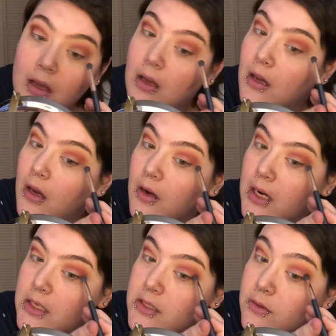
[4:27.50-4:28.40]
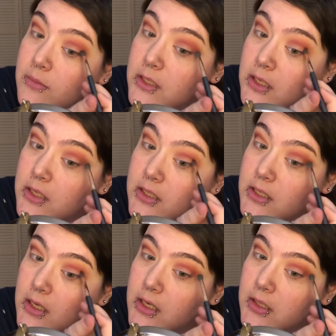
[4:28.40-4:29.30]
All right, so I'm just gonna
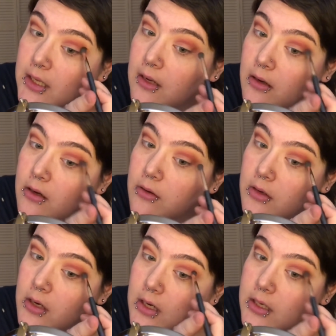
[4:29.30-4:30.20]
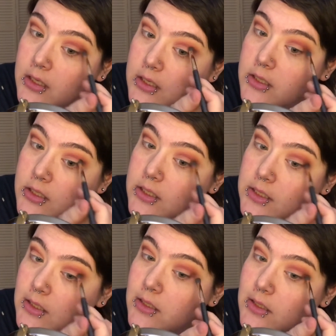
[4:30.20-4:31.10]
start in the outer corner and then
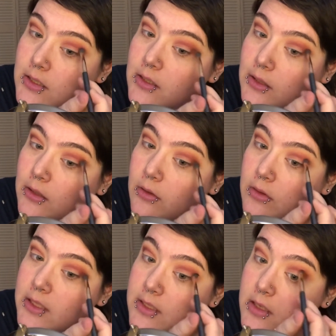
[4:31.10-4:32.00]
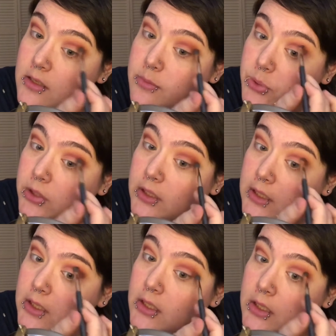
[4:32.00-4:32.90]
just slowly start to pull it
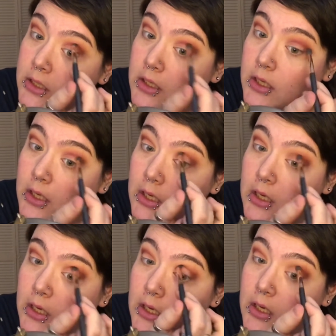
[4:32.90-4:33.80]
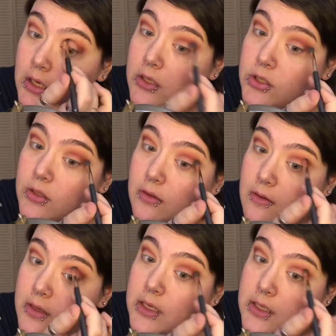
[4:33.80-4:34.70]
in to the
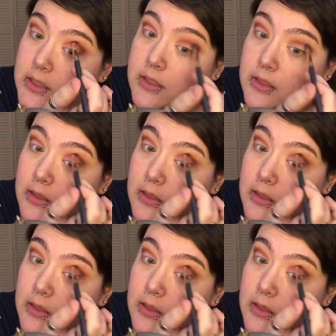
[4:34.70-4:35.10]
crease,